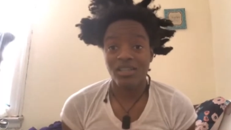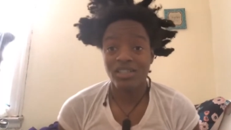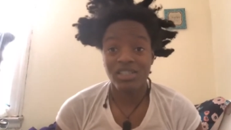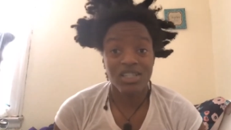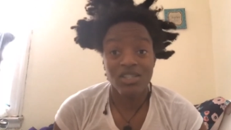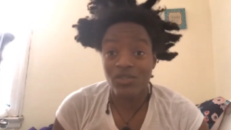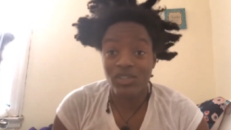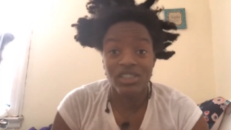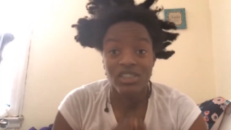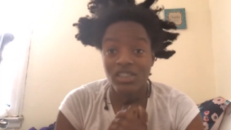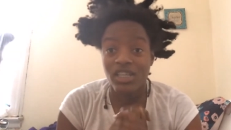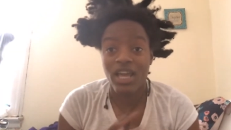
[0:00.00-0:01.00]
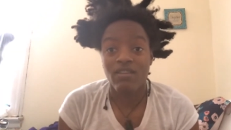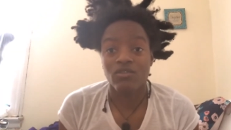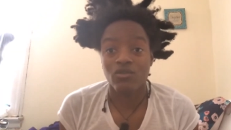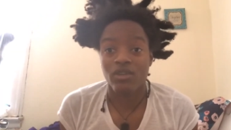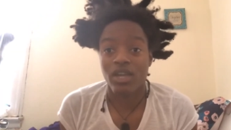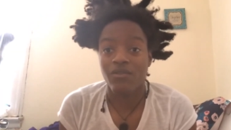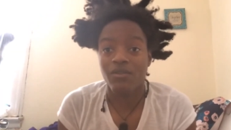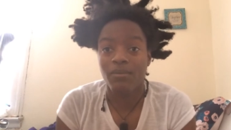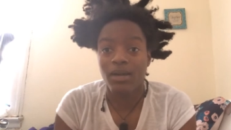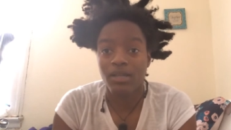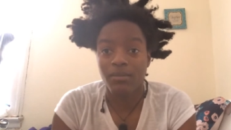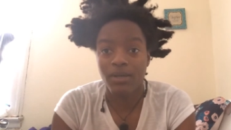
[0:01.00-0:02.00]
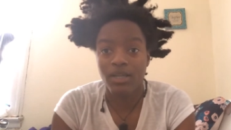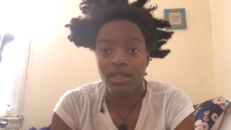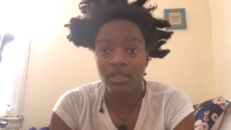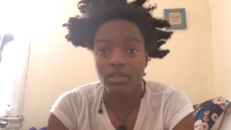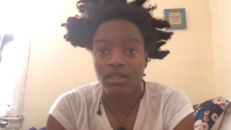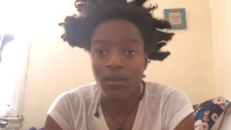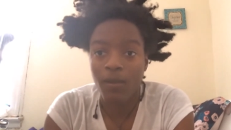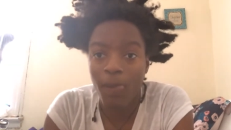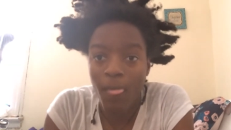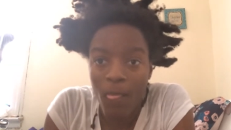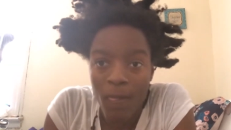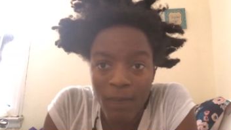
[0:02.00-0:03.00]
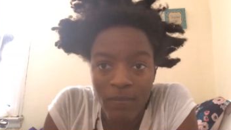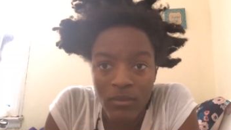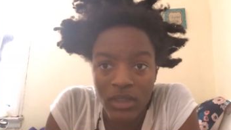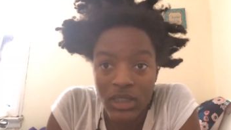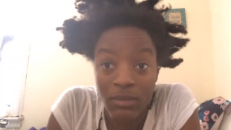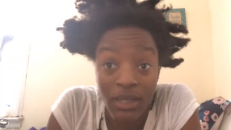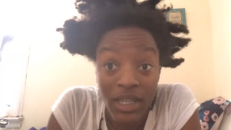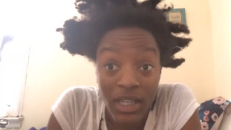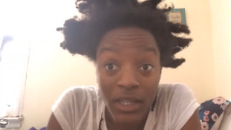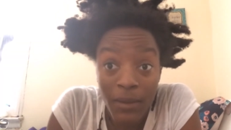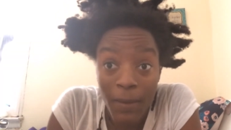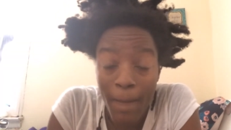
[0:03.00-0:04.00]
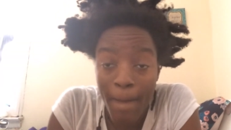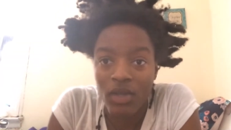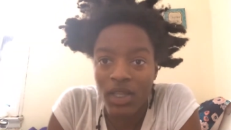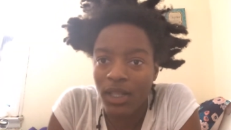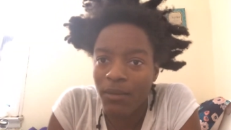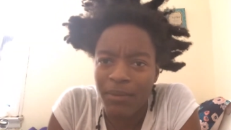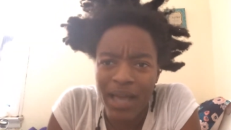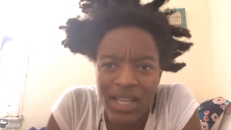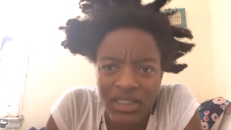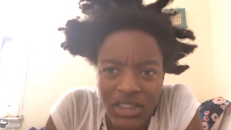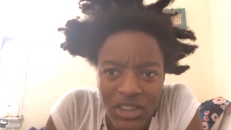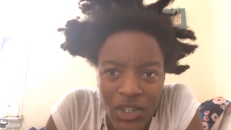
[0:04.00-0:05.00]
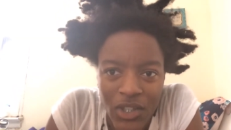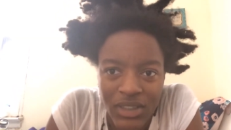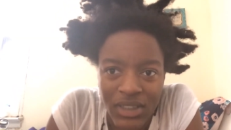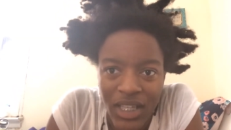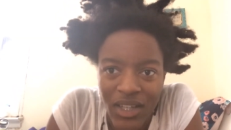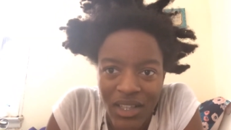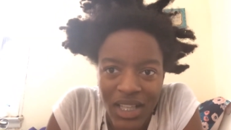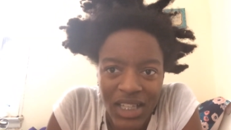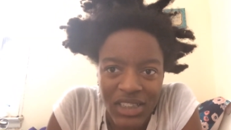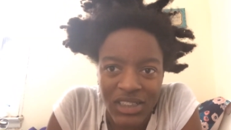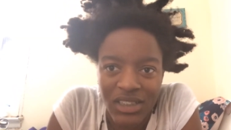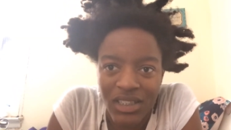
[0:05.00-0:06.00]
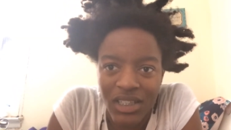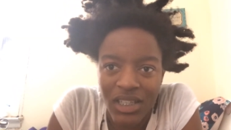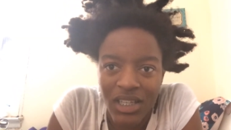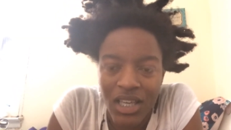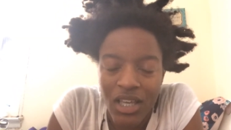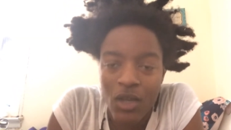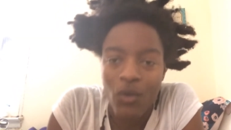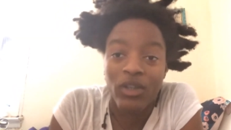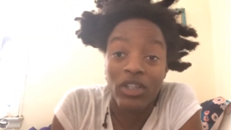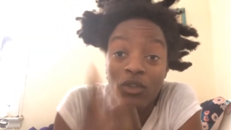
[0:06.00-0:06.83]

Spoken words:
it really just Fs with everybody's mind. This media, it impacts us all psychologically, whether